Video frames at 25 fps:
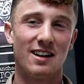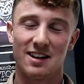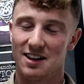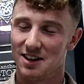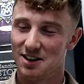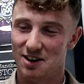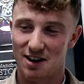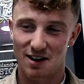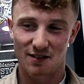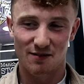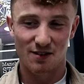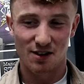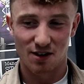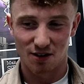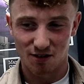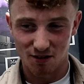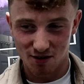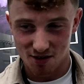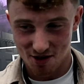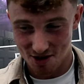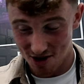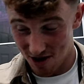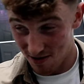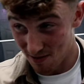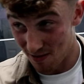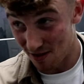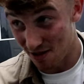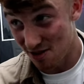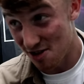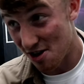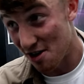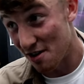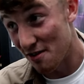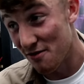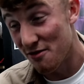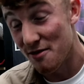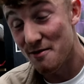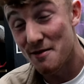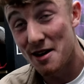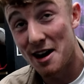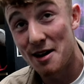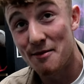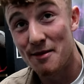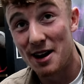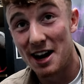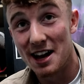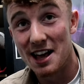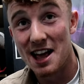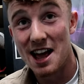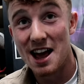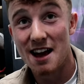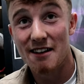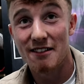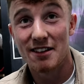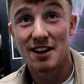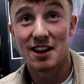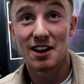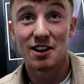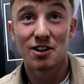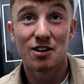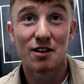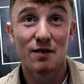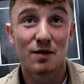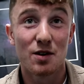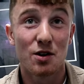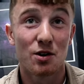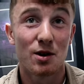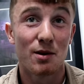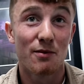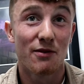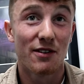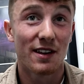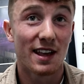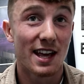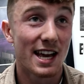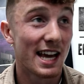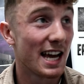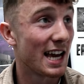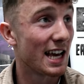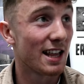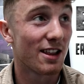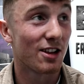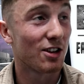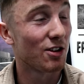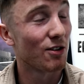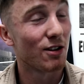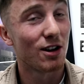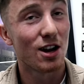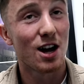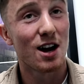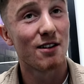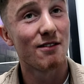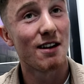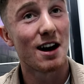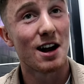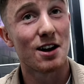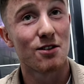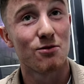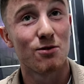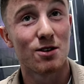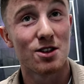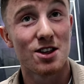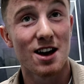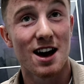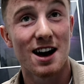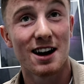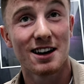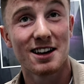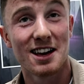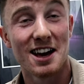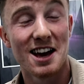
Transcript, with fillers: You know, I've known John, John's from my area, you know, I've known him for years, I do a lot of Anthony Jack.